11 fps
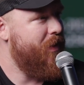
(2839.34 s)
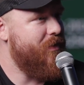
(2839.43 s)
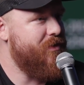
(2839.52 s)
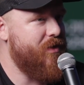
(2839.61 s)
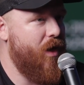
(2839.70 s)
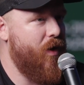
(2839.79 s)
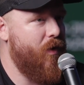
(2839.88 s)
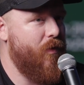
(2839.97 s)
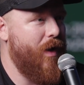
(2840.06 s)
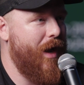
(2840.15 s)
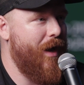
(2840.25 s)

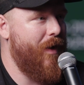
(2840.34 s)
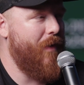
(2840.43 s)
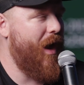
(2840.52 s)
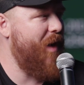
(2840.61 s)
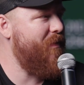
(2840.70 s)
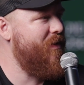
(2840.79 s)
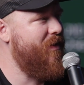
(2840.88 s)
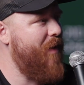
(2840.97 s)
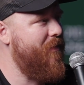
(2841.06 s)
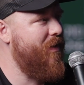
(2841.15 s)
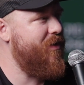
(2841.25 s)
So I'm
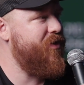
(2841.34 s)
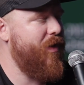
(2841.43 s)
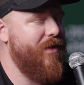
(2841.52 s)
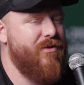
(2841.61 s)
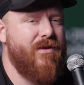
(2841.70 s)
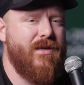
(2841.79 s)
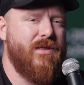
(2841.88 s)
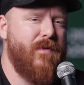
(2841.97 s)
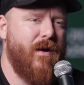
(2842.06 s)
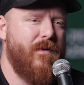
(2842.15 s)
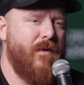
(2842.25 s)
gonna let Joel answer this,
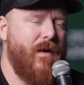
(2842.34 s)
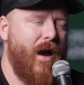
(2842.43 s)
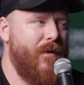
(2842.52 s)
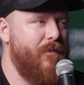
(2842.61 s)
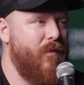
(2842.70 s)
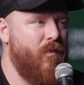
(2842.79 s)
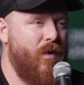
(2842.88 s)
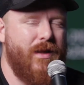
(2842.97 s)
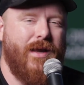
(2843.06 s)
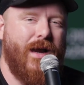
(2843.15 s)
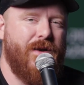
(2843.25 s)
but
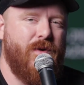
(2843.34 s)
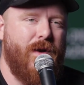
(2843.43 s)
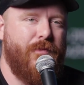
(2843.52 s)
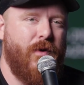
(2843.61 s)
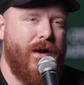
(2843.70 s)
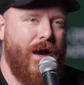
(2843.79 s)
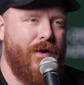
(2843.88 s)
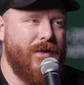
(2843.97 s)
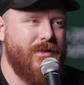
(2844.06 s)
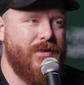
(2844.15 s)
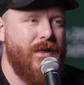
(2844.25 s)
one thing I do want to point out
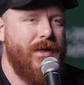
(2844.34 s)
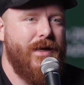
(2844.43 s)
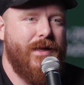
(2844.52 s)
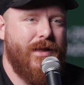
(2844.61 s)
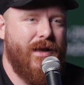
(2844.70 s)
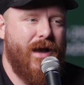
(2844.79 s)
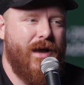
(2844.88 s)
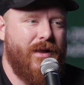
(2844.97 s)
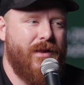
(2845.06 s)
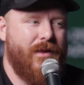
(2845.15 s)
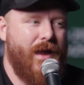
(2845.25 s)
is
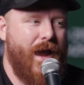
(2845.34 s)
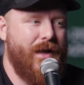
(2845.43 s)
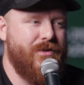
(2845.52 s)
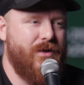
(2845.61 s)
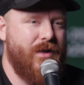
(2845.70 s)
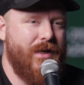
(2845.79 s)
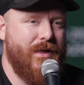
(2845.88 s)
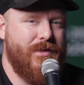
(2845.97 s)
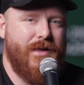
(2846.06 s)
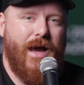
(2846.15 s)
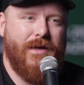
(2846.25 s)
the answer
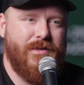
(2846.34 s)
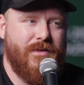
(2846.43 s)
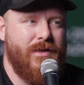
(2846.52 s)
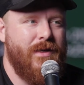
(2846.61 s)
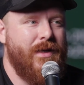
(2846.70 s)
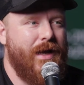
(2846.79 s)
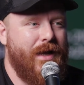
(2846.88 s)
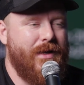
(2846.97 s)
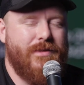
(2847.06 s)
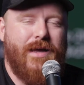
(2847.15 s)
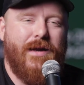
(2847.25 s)
is yes.
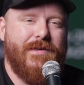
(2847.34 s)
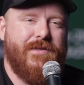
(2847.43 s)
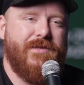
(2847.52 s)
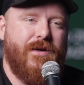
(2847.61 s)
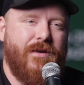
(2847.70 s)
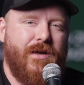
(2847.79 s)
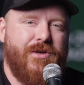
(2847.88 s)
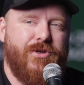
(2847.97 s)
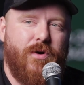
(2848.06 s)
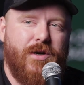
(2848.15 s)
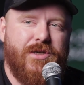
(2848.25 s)
It's not necessarily a
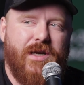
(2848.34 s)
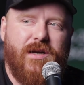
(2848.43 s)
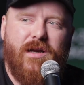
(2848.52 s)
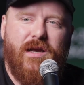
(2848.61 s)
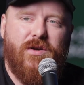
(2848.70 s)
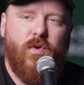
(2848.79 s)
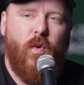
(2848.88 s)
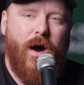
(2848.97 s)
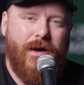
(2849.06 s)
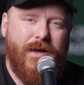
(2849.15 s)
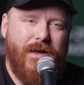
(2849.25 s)
shortage in
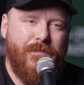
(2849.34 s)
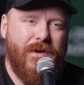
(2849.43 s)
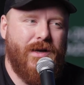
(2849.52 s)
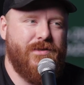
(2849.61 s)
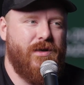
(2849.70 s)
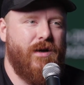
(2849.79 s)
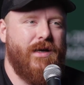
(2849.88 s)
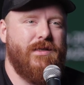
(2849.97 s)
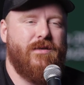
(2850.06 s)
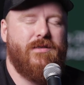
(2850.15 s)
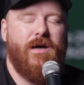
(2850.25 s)
quantity, because there
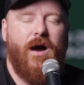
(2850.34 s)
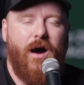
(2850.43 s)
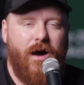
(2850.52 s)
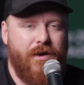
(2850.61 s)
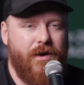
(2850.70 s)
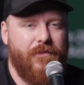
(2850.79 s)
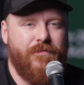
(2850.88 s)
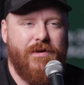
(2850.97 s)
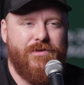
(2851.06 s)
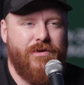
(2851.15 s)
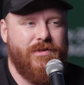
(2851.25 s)
is a ton of
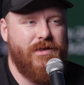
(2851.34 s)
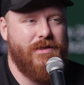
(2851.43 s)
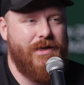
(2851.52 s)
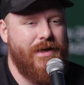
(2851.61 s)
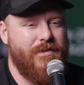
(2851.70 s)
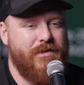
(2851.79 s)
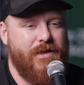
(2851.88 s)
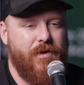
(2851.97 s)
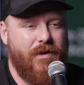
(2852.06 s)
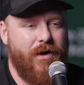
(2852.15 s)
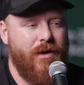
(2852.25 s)
resources and assets
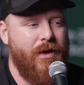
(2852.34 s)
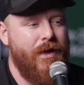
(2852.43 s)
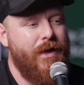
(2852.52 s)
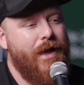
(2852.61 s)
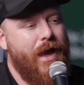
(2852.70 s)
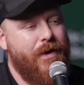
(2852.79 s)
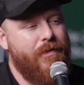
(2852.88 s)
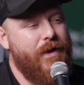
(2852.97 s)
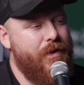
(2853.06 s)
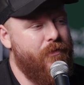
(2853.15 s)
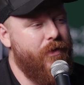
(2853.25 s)
out there.
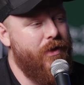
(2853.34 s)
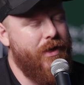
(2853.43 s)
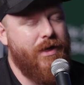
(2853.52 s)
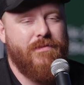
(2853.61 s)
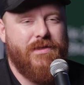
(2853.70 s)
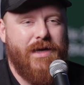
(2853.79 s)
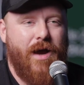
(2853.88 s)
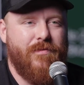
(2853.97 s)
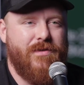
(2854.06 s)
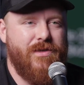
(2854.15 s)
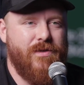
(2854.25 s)
It really comes
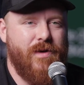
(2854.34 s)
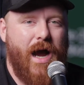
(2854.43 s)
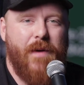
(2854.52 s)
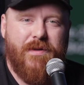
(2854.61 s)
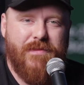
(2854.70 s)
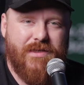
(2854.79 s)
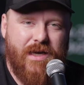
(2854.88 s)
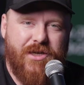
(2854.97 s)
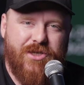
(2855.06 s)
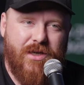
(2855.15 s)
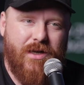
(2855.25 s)
down to
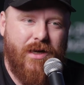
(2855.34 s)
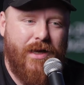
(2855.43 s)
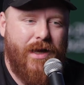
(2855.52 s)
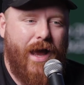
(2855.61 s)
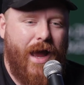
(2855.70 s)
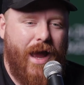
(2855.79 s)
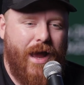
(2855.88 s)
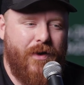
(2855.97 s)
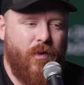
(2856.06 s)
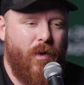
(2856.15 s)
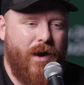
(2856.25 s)
optimization
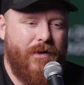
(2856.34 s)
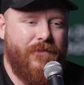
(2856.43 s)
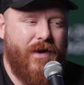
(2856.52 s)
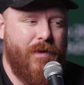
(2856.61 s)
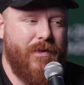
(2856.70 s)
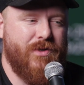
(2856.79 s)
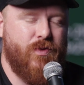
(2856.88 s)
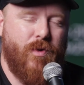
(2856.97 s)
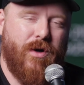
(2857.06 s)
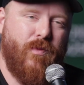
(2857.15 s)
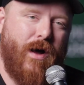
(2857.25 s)
and what environments
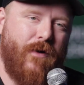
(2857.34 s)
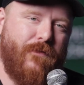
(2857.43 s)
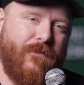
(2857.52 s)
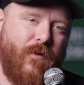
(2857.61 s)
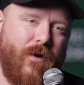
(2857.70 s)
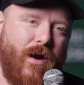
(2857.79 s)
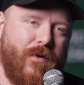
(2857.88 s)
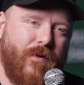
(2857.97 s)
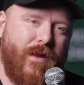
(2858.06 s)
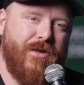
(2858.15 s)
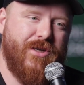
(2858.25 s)
work well for
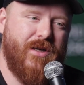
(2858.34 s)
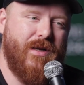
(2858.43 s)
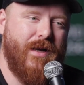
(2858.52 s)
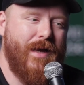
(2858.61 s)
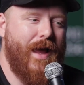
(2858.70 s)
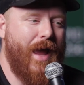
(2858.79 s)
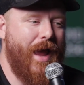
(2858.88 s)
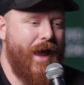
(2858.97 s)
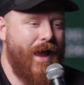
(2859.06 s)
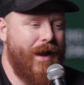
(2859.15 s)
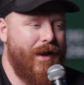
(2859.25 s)
Unreal Engine
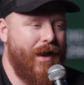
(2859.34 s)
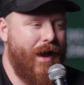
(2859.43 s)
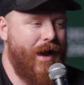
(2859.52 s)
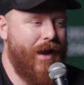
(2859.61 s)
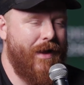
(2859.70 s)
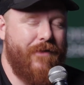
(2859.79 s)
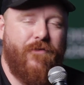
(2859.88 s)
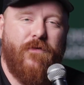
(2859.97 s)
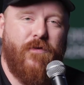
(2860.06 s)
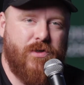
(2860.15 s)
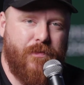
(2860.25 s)
and for
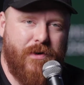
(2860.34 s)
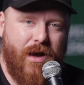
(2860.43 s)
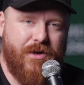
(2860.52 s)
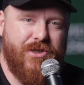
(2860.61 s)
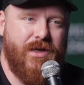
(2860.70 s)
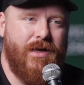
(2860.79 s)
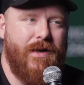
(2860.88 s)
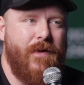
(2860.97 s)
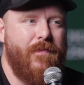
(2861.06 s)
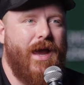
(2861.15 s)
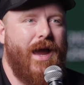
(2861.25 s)
virtual production,
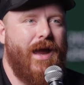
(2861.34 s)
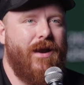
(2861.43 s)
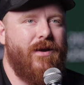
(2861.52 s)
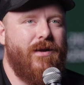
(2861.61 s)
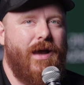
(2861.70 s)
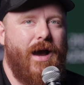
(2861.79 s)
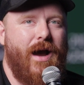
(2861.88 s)
and